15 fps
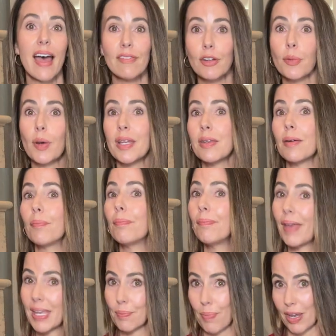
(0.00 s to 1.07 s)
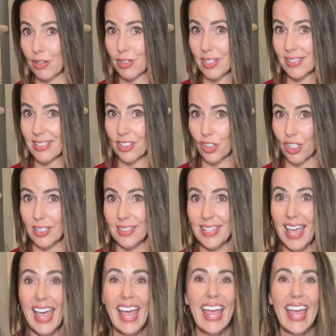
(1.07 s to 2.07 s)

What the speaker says: everyone make better decisions.